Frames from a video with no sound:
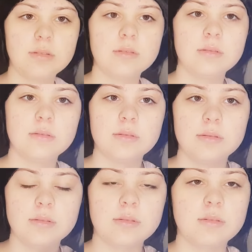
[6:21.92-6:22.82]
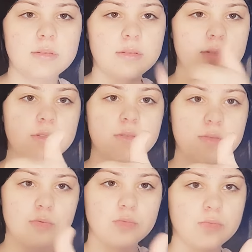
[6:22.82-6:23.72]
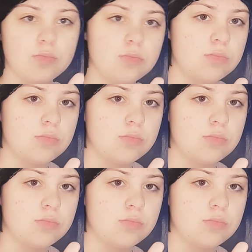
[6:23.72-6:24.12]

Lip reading: Nothing is said.